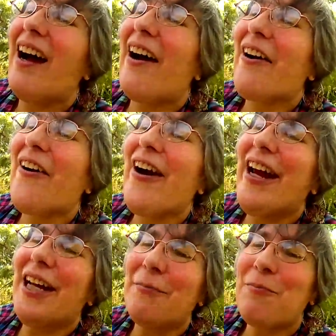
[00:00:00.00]
All
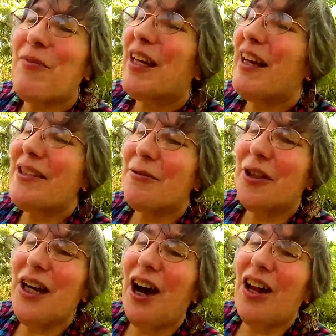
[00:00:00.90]
right. That's
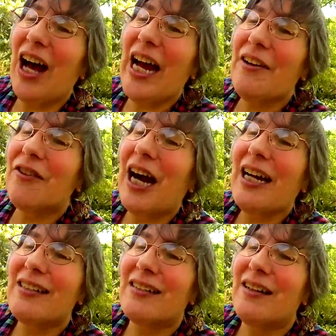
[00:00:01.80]
really all I have
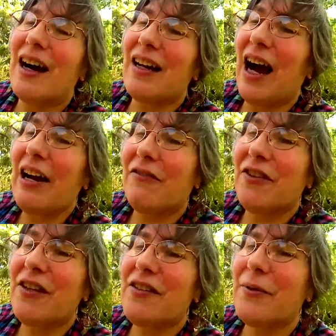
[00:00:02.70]
got
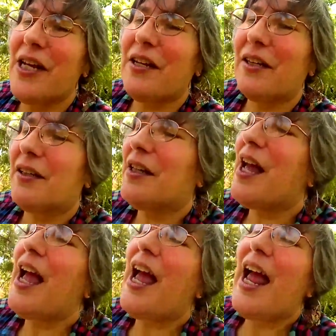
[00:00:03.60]
for this week.
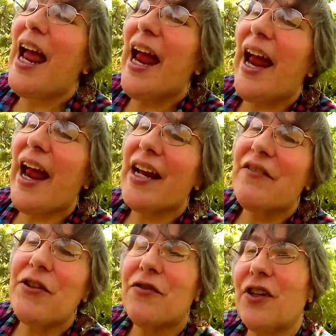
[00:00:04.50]

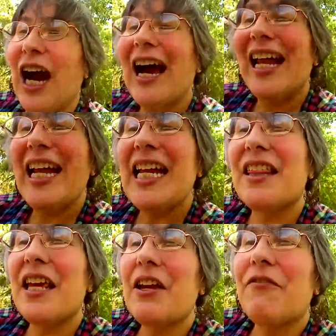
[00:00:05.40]
And if you've got
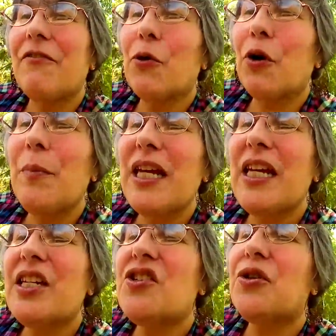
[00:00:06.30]
anything for
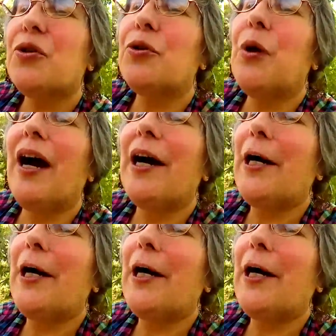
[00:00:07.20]
me to